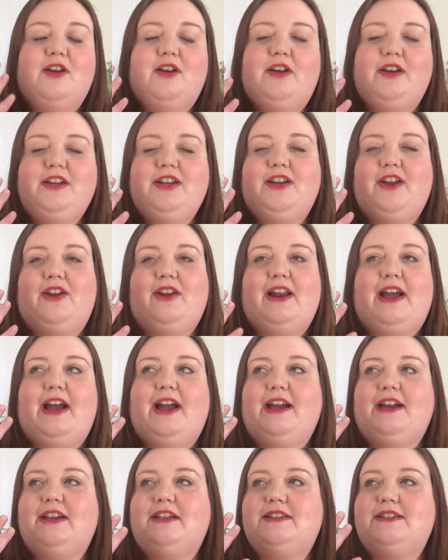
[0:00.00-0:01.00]
you know,
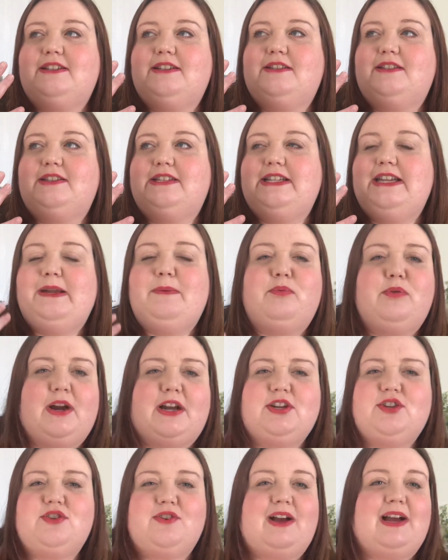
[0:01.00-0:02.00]
like
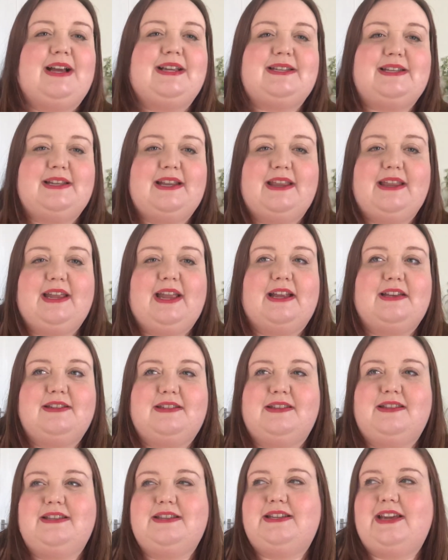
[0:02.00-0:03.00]
depressurizing at the end
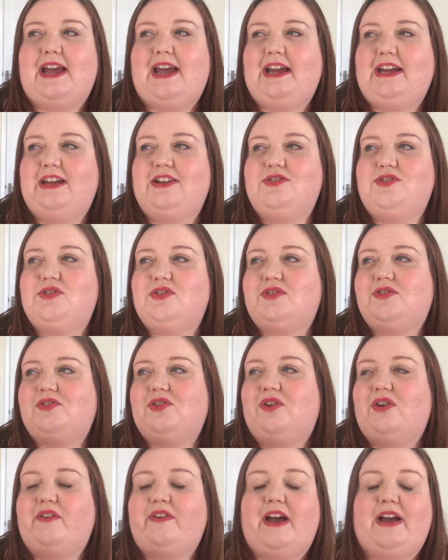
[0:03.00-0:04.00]
of the day and just
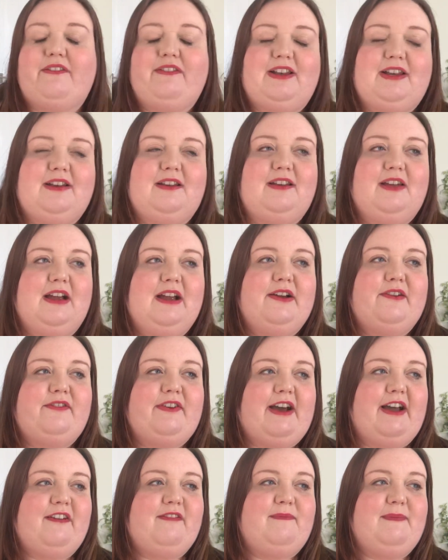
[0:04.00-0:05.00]
sort of having
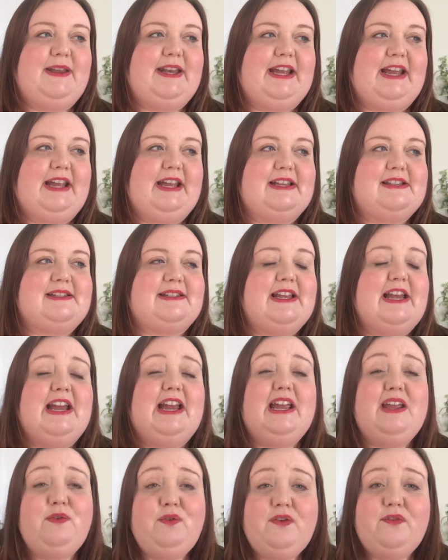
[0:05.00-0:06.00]
5 minutes.
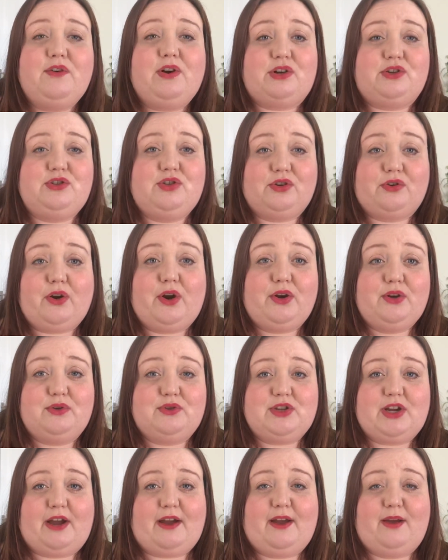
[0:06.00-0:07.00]
If you've lost your
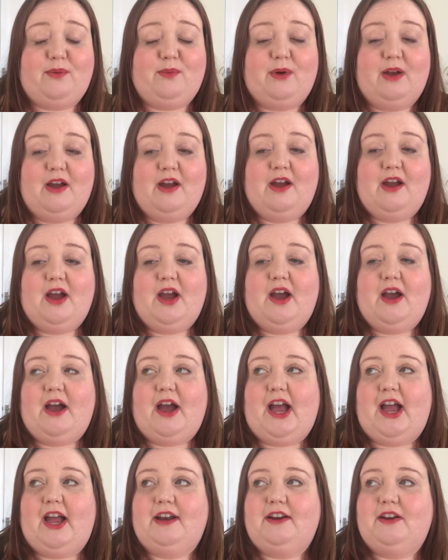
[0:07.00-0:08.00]
CroJo
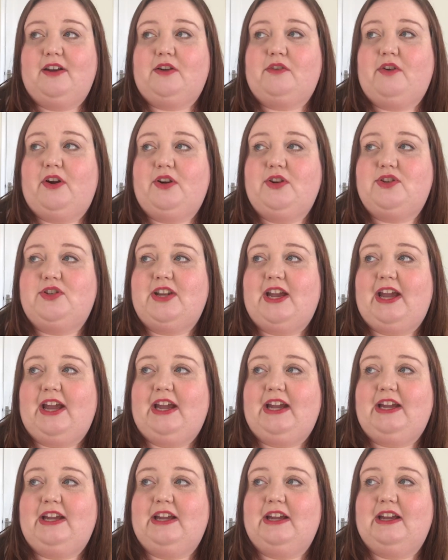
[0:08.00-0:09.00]
and
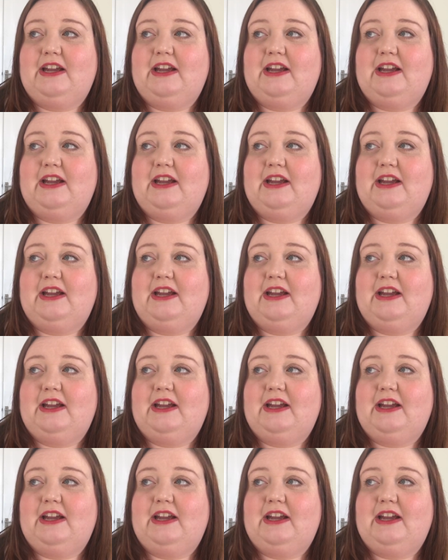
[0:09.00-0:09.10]
crochet